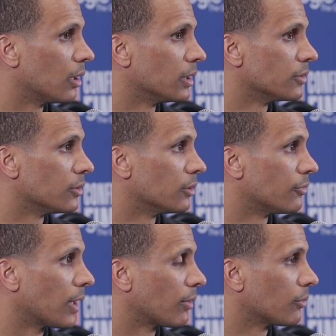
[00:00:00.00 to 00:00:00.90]
into
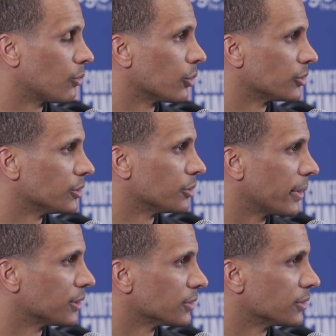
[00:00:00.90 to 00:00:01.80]
5-on-4
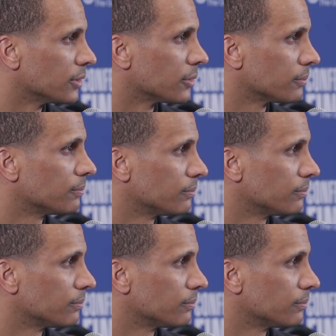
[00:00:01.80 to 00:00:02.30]
situations, you know.